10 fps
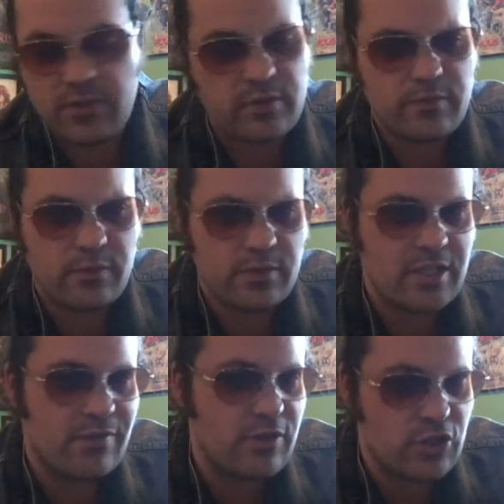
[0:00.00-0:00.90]
from the
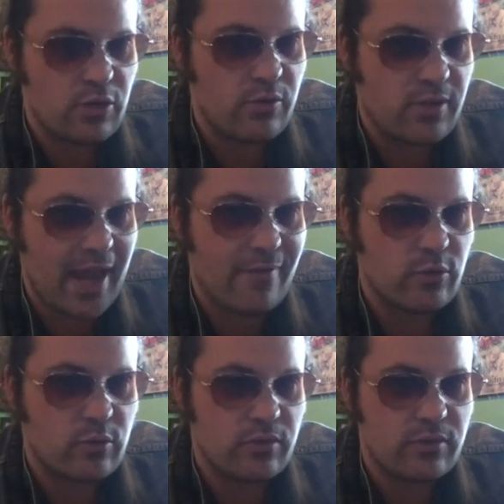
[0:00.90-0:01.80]
TV shows
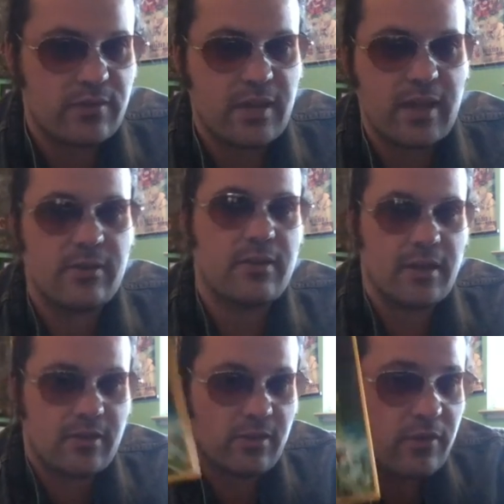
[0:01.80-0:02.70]
afterwards, then. That
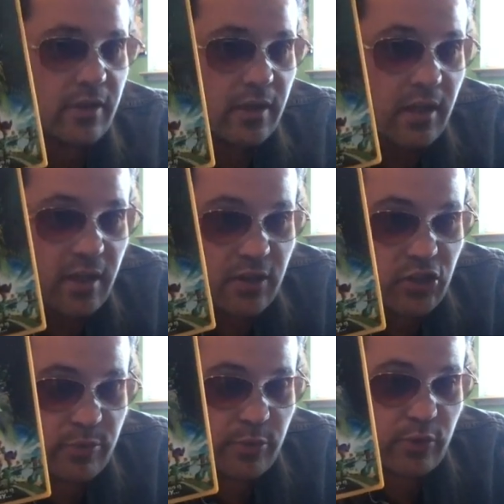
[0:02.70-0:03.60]
is of
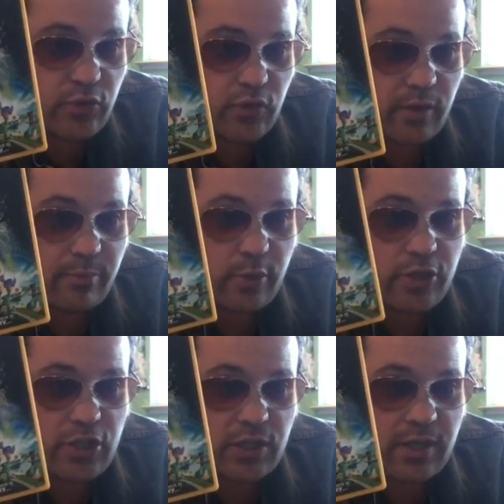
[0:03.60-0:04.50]
Jimmy Neutron, Boy
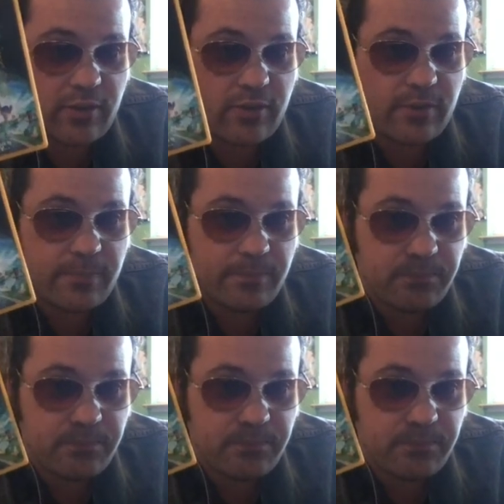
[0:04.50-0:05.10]
Genius.